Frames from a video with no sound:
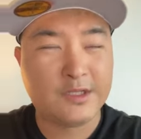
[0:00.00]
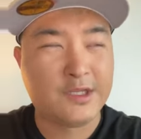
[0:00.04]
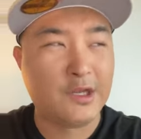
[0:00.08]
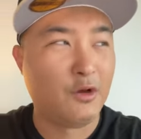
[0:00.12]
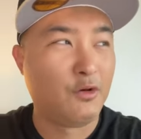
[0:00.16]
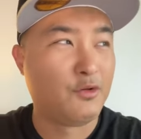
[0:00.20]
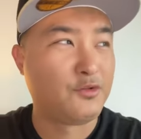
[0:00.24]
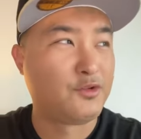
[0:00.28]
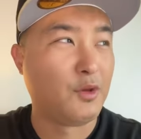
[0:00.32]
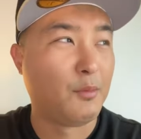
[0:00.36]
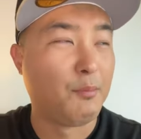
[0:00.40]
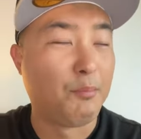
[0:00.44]

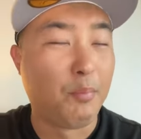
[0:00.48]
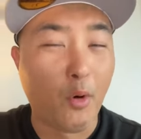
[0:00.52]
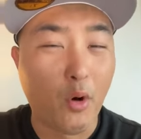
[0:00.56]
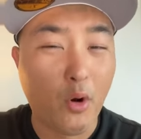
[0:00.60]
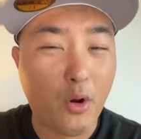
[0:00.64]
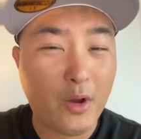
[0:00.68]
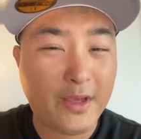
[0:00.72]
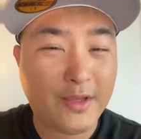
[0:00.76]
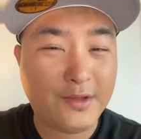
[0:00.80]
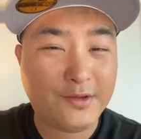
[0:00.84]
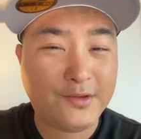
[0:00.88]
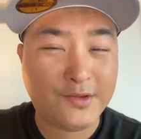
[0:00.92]
There was a
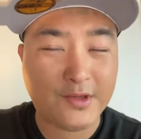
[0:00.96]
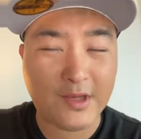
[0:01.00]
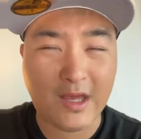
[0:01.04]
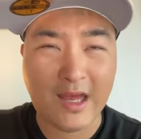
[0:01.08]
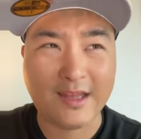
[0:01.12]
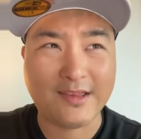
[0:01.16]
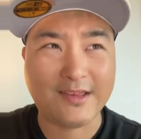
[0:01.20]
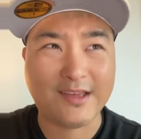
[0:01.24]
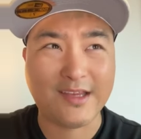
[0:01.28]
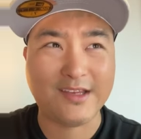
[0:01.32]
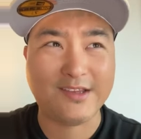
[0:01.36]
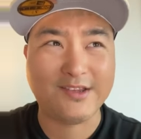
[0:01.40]
boy,
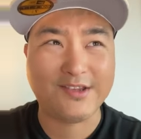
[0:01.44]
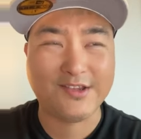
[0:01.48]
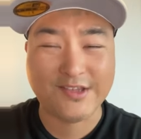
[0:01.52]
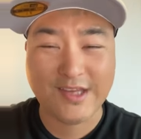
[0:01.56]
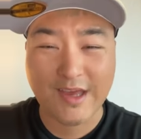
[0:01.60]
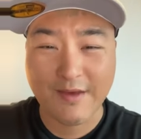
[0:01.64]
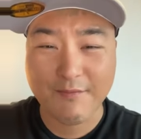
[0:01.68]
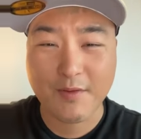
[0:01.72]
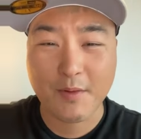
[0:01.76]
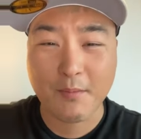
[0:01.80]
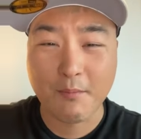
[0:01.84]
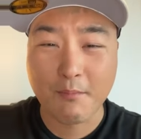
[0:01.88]
I think
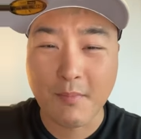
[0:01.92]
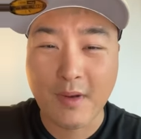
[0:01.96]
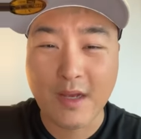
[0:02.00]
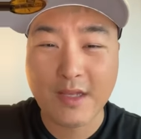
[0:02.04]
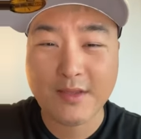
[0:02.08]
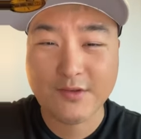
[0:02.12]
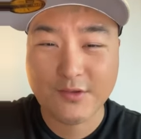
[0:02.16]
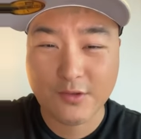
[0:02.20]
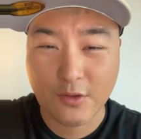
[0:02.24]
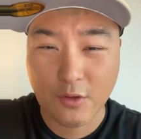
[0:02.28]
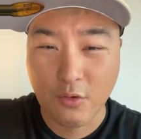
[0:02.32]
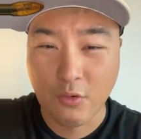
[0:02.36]
seven
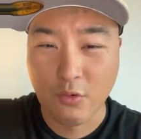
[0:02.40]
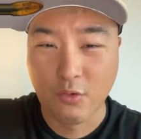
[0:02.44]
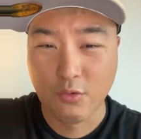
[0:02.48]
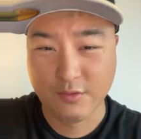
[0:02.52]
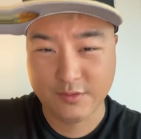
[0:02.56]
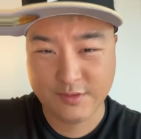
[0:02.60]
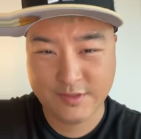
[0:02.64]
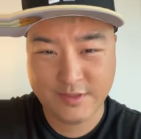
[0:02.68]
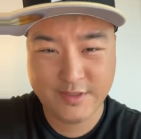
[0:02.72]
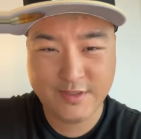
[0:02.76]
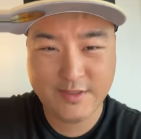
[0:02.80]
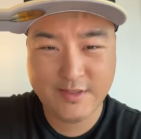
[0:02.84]
months
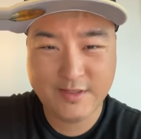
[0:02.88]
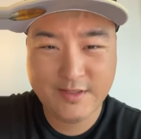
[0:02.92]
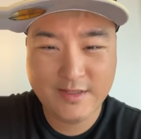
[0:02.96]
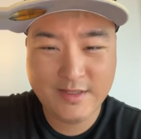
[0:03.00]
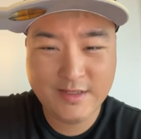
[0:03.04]
old,